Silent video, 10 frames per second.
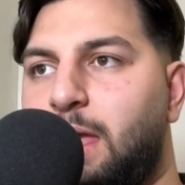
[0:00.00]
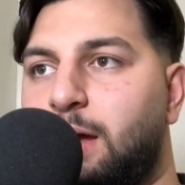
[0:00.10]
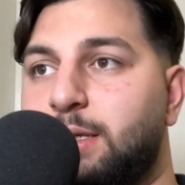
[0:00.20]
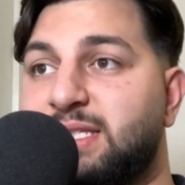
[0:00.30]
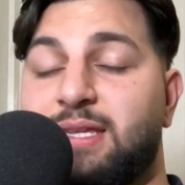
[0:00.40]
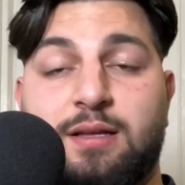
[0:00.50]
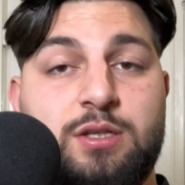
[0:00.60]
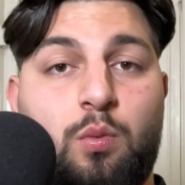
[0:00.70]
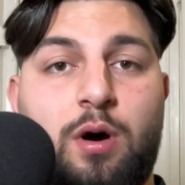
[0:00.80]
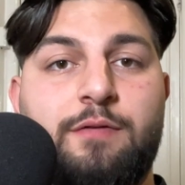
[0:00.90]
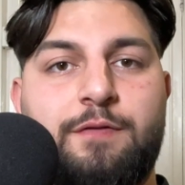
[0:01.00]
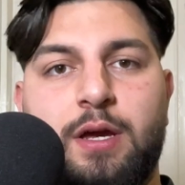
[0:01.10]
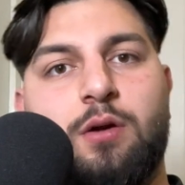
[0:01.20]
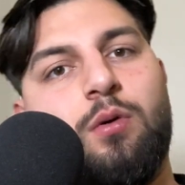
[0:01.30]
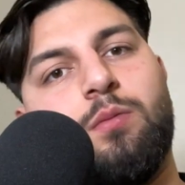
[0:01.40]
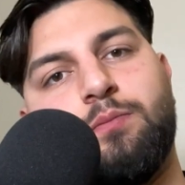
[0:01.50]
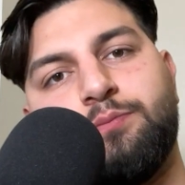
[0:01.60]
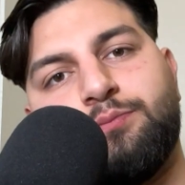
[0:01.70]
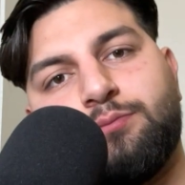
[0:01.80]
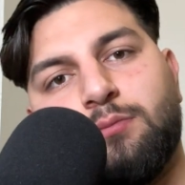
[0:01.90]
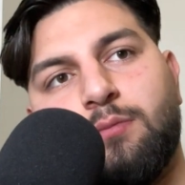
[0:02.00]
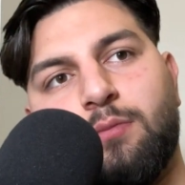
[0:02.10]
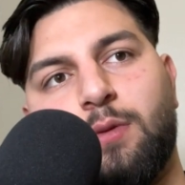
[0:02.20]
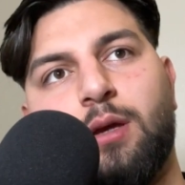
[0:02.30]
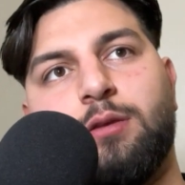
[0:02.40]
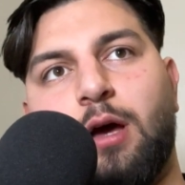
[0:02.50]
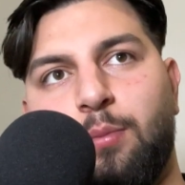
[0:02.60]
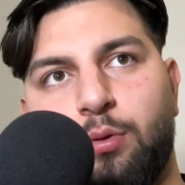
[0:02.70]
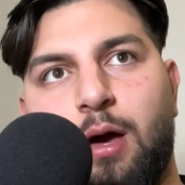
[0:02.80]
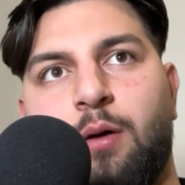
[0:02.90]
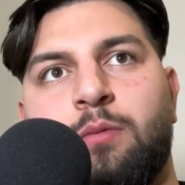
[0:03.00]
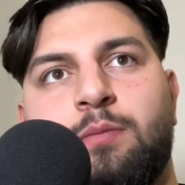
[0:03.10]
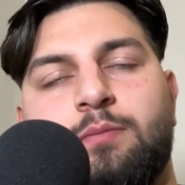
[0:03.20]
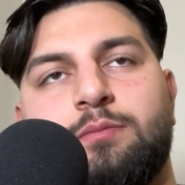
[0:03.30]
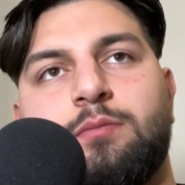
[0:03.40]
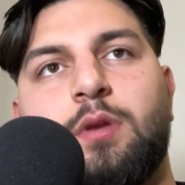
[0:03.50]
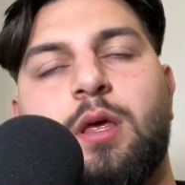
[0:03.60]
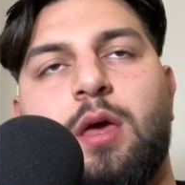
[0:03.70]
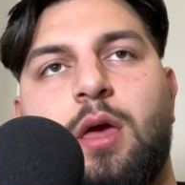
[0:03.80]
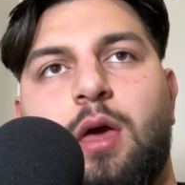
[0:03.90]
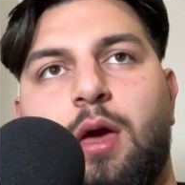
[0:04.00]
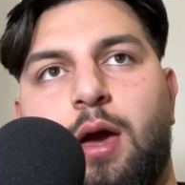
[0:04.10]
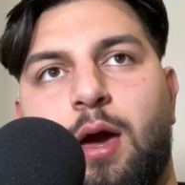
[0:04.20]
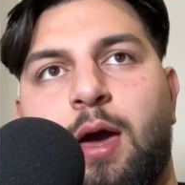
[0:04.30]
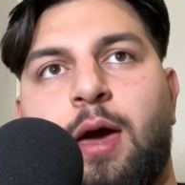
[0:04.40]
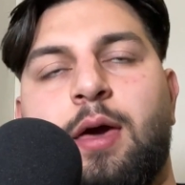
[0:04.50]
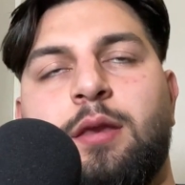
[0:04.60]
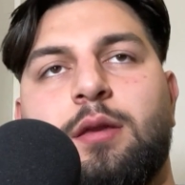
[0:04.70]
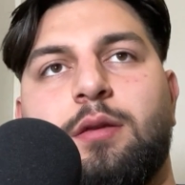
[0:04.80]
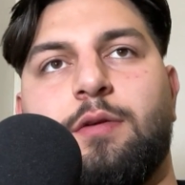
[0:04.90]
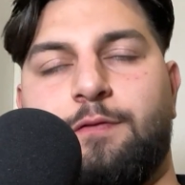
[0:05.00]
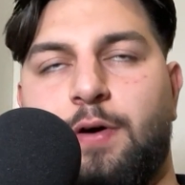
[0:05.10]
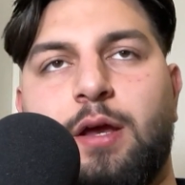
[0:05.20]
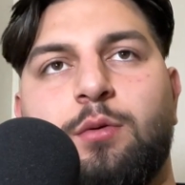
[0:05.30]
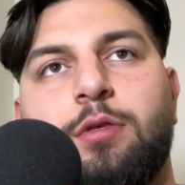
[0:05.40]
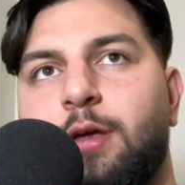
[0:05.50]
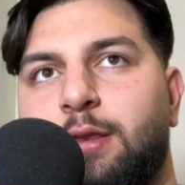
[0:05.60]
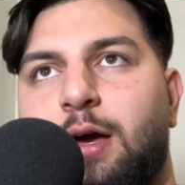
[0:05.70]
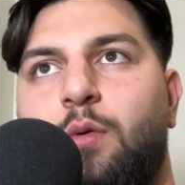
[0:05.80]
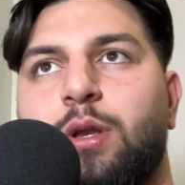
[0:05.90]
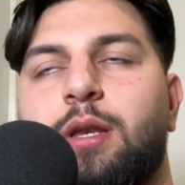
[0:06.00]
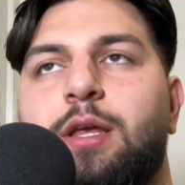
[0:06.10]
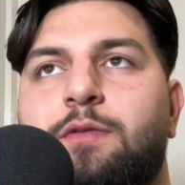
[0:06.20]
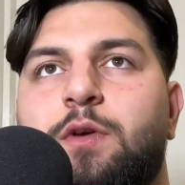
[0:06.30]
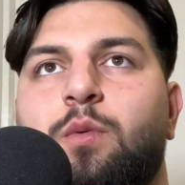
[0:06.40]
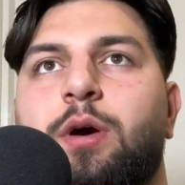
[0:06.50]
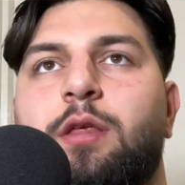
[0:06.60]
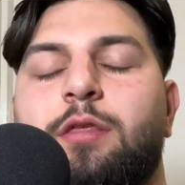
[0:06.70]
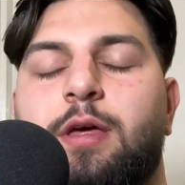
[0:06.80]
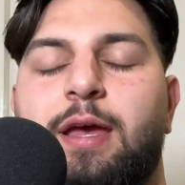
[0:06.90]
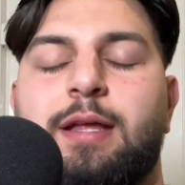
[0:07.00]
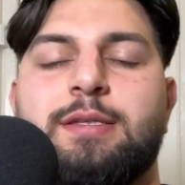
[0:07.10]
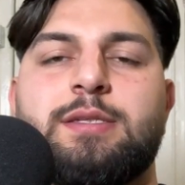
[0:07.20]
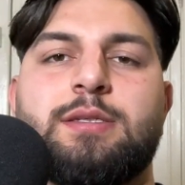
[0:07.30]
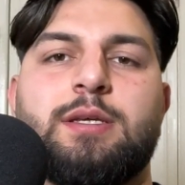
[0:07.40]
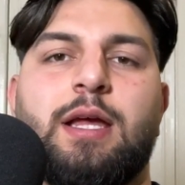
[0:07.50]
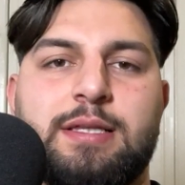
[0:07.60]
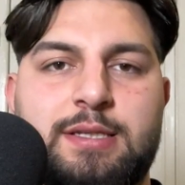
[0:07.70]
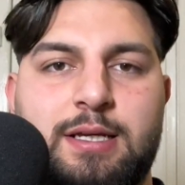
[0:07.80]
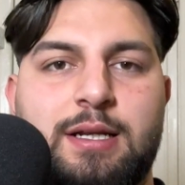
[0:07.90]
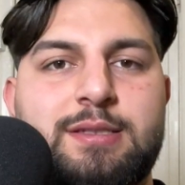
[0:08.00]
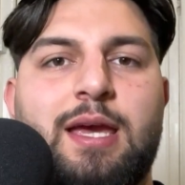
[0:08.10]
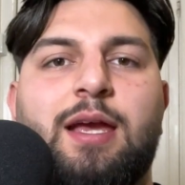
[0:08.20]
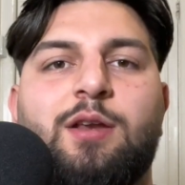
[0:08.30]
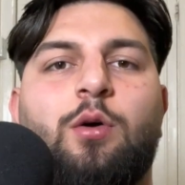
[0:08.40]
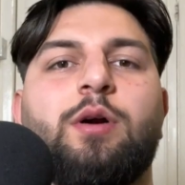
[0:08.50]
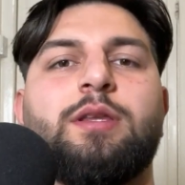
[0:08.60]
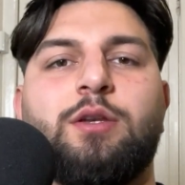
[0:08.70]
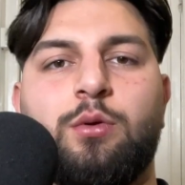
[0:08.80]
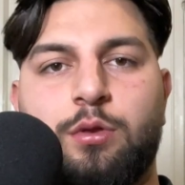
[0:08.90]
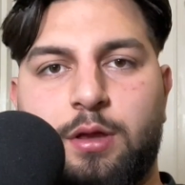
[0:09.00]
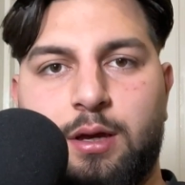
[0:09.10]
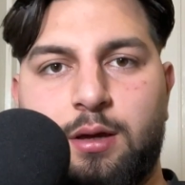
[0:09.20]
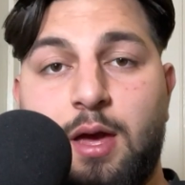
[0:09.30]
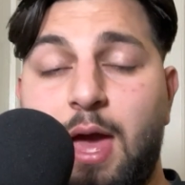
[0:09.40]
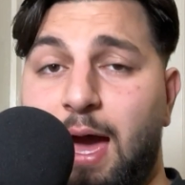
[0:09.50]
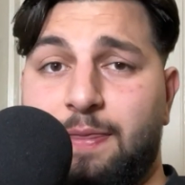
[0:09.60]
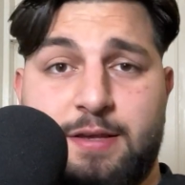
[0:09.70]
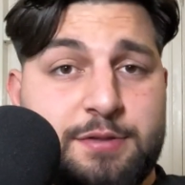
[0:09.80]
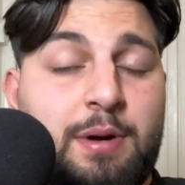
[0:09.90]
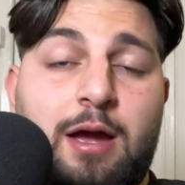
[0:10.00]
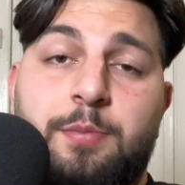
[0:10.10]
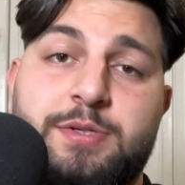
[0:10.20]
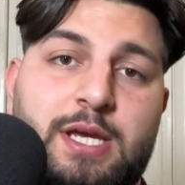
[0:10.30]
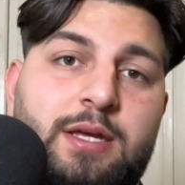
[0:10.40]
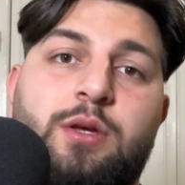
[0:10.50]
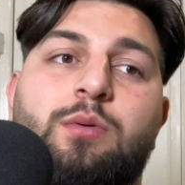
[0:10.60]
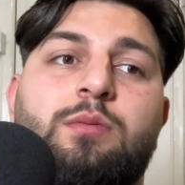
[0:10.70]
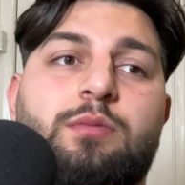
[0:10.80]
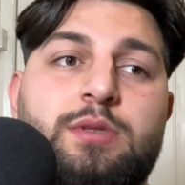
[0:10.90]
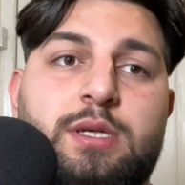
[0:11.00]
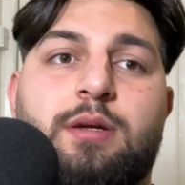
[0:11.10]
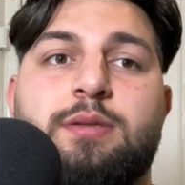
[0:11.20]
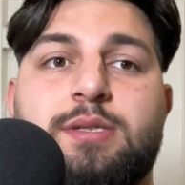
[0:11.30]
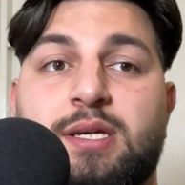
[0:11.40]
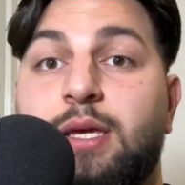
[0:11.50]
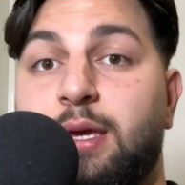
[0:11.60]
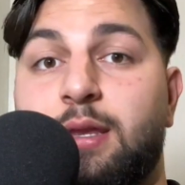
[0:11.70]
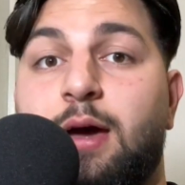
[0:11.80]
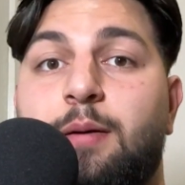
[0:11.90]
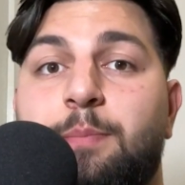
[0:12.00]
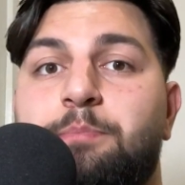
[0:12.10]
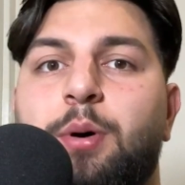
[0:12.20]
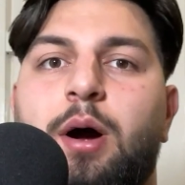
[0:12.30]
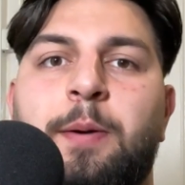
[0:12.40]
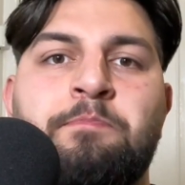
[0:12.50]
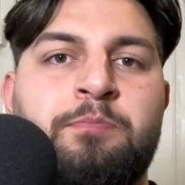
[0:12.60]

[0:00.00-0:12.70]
Stick to one vehicle, double down. And the final thing that I want to leave you with, it's gonna take longer than you think. And this might upset you to hear that, but